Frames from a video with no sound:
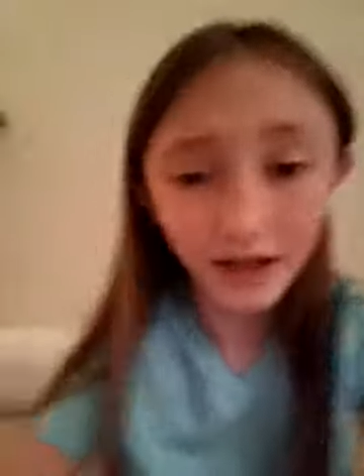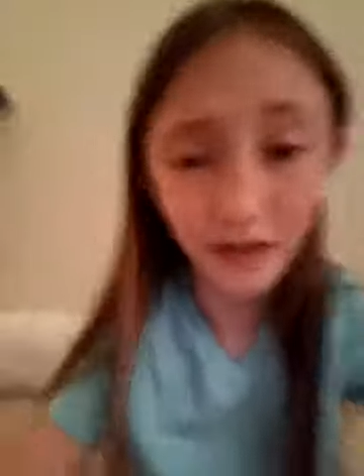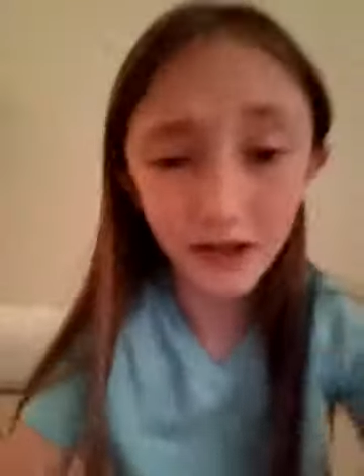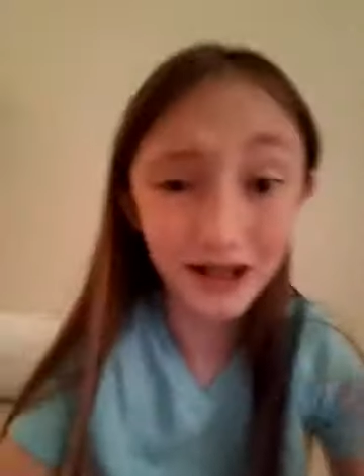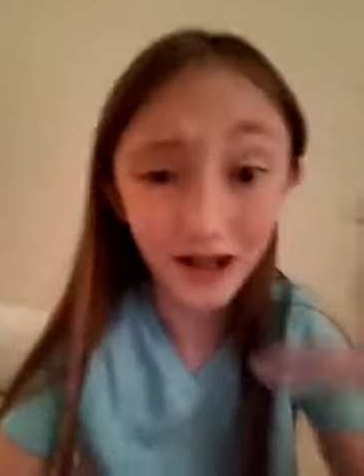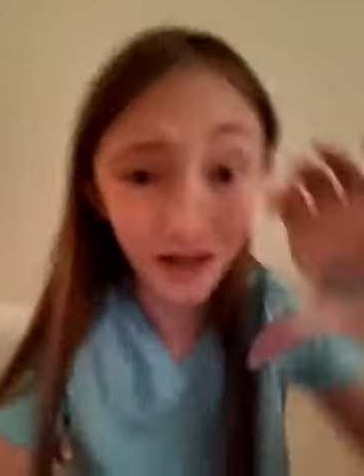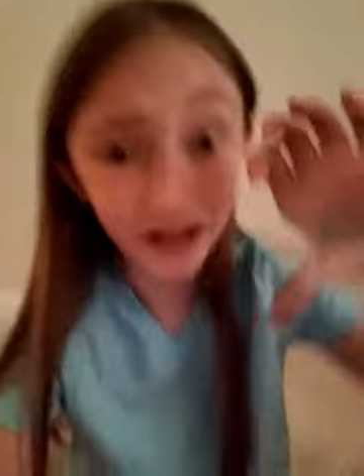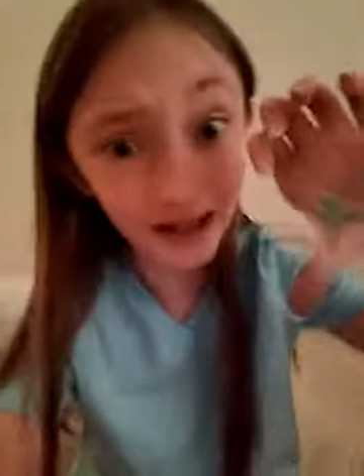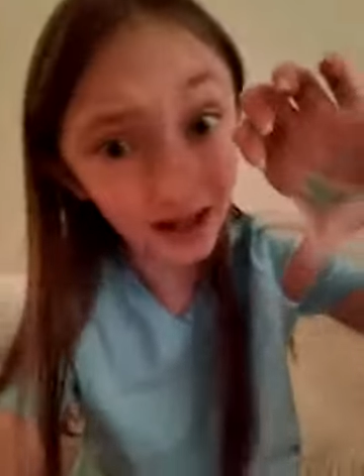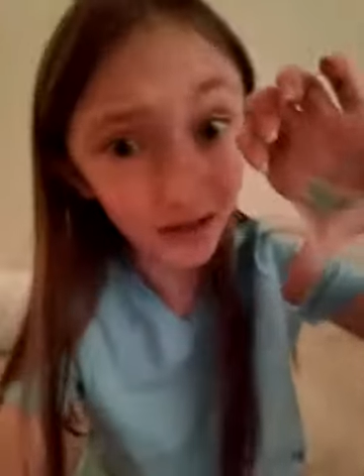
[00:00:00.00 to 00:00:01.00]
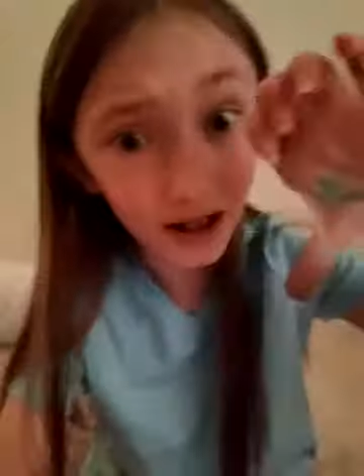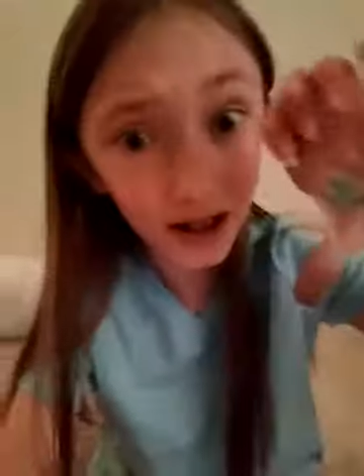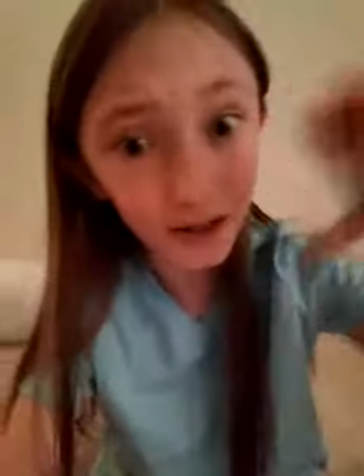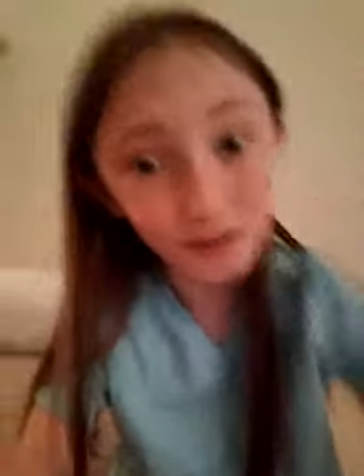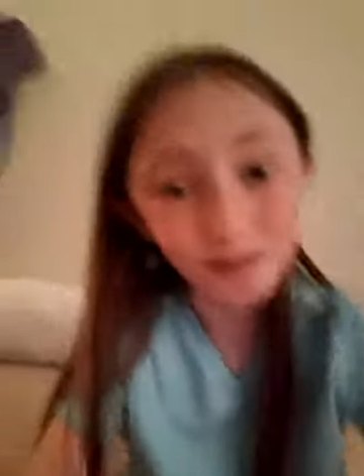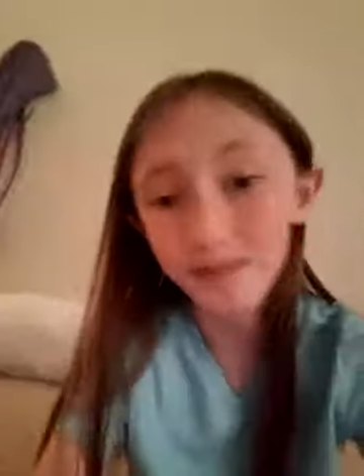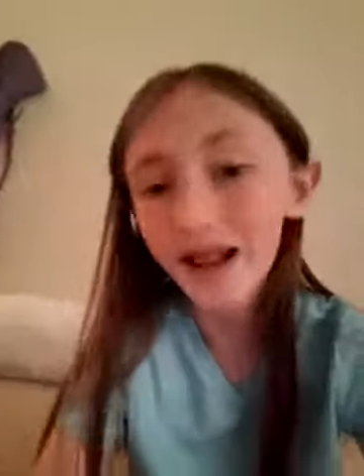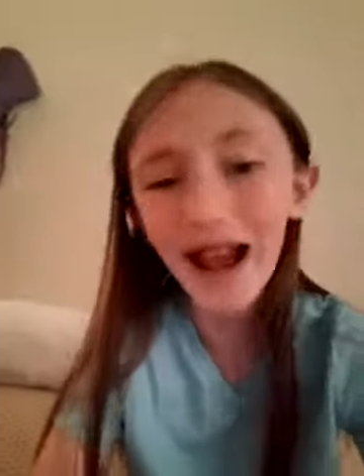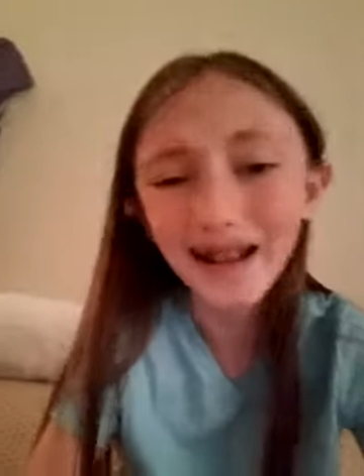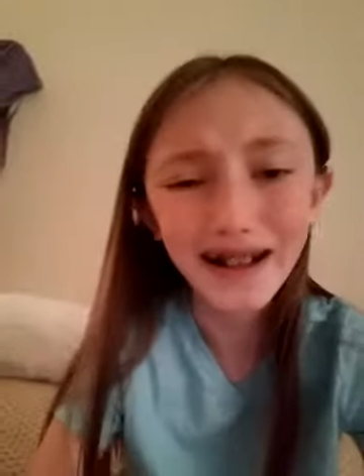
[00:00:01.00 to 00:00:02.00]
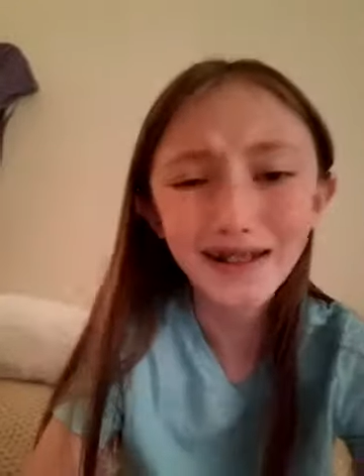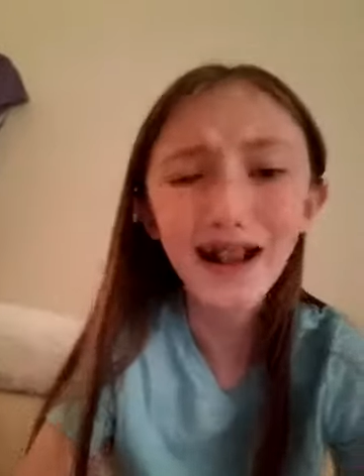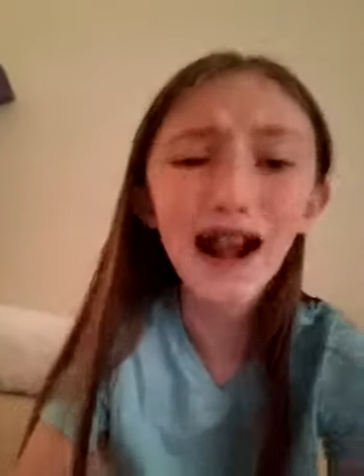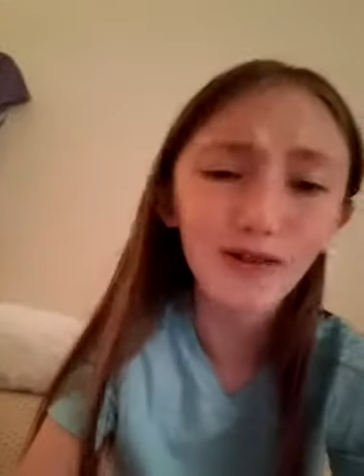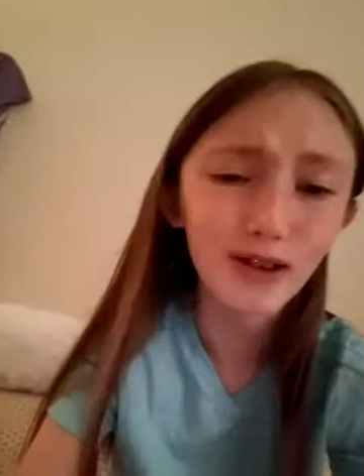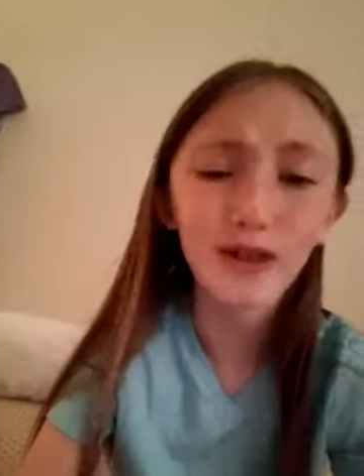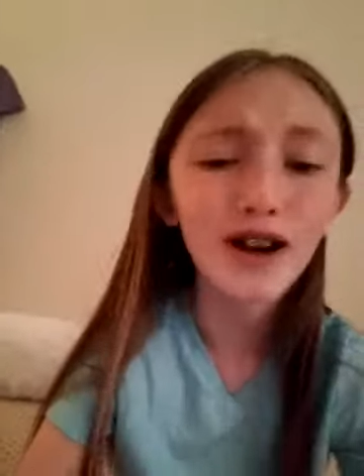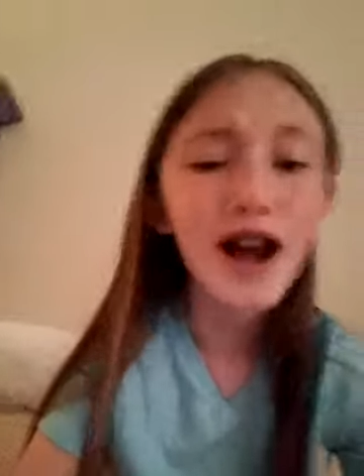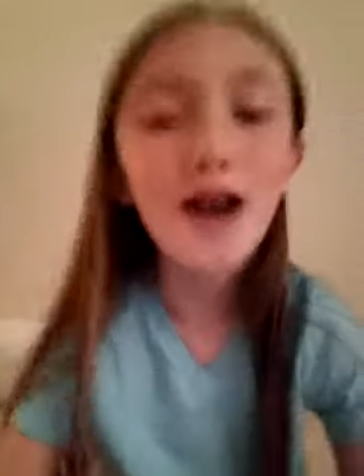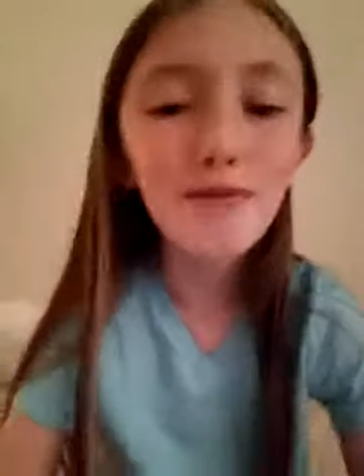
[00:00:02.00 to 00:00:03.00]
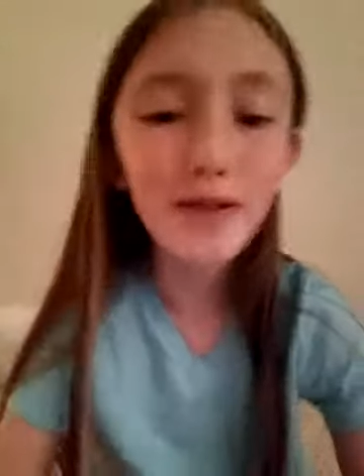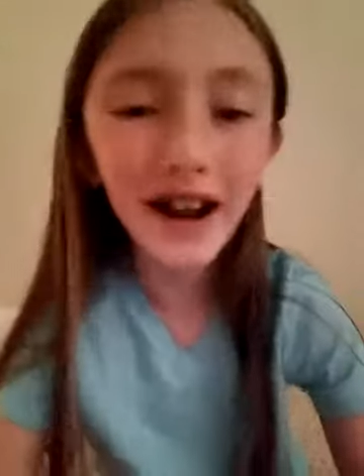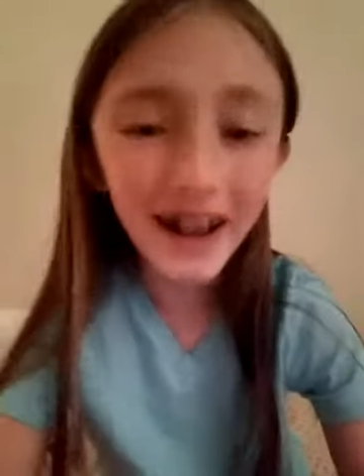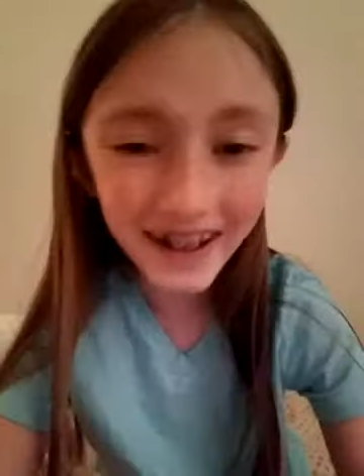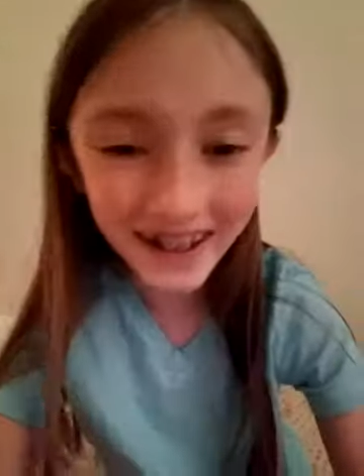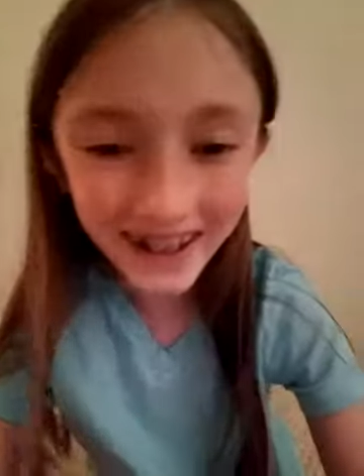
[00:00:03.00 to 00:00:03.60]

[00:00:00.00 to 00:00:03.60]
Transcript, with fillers: if you not like. I guess. I don't know.